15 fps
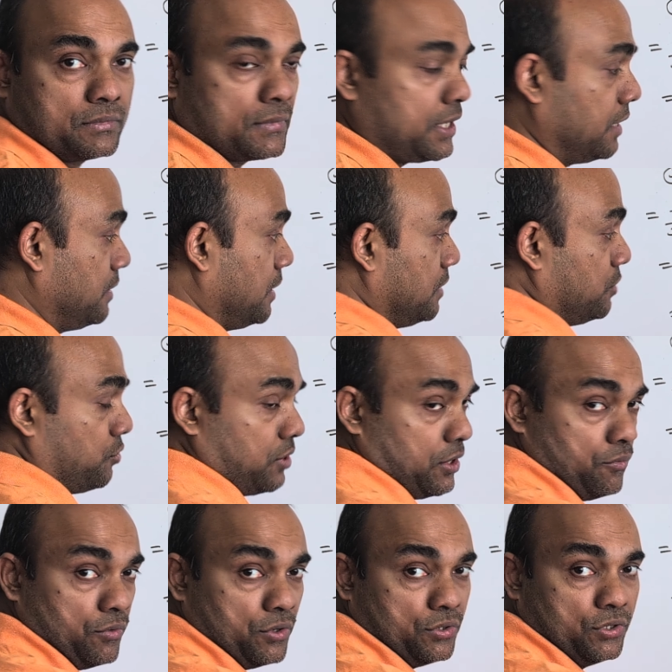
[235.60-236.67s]
and then you
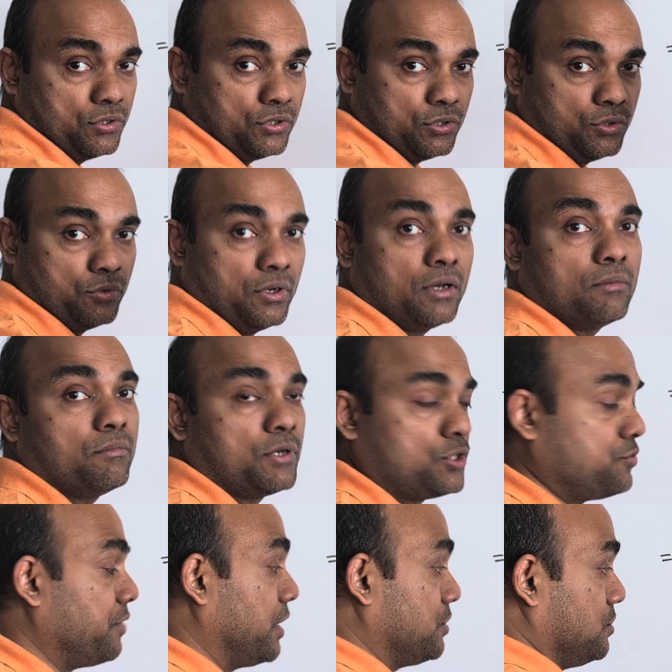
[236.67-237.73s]
convert this into a
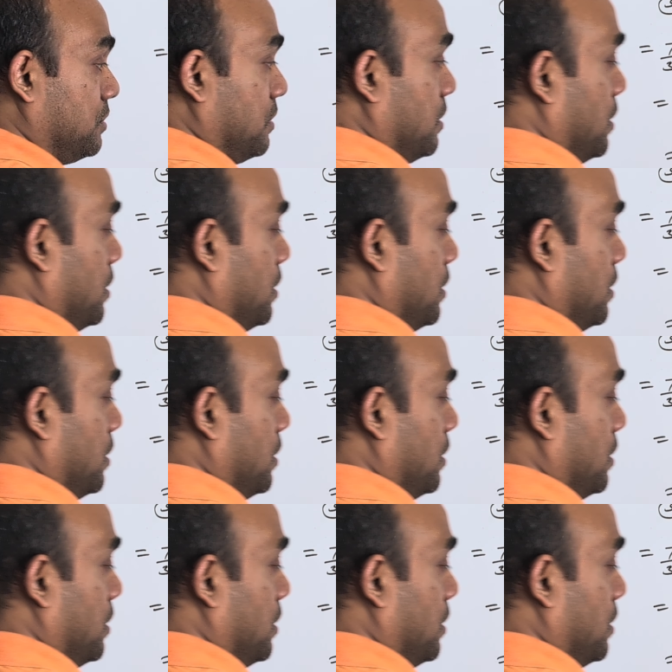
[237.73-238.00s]
mixed fraction.